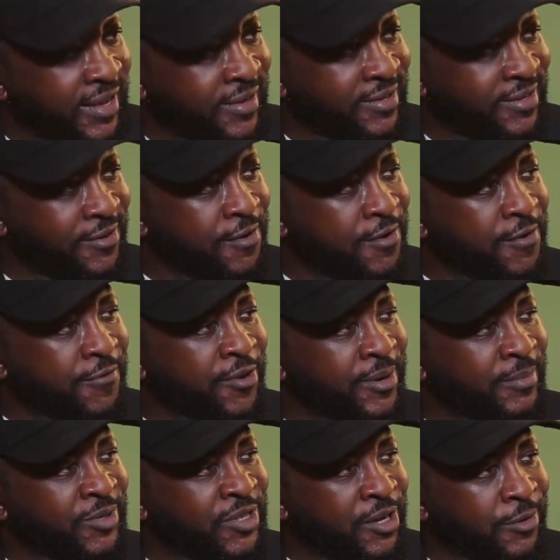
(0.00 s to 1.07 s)
that for
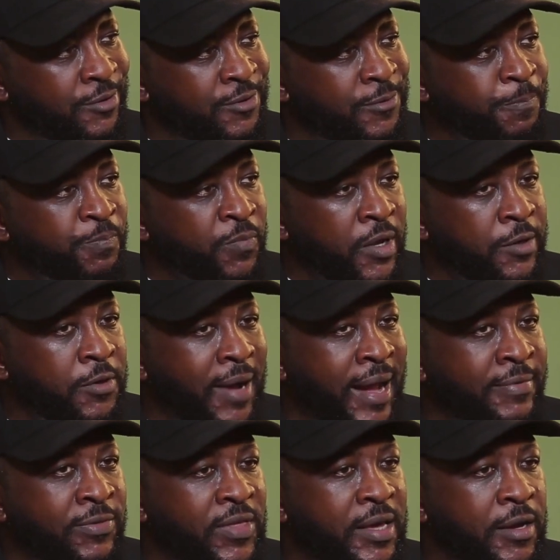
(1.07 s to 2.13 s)
themselves. Mm. So
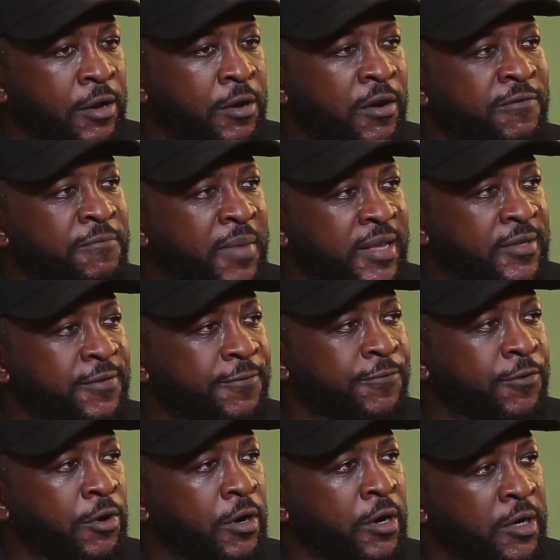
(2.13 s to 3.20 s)
I think government
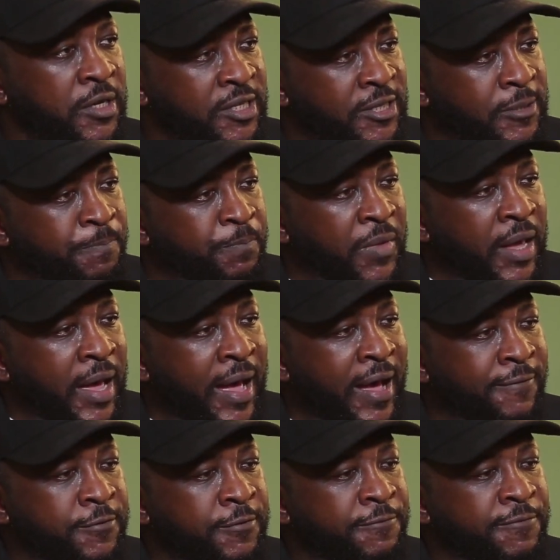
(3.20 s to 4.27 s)
for us
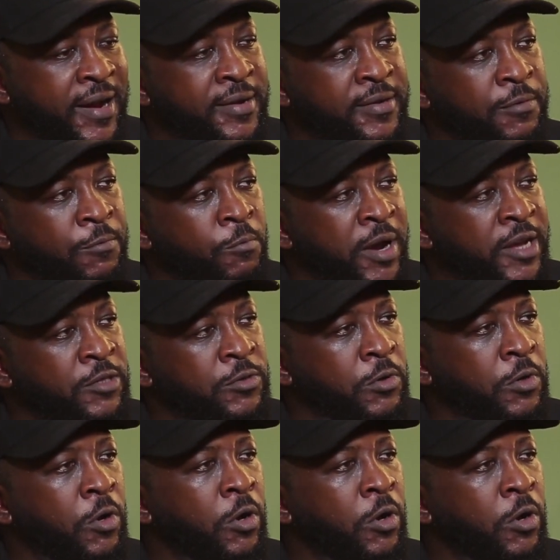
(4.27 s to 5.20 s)
have to find a way to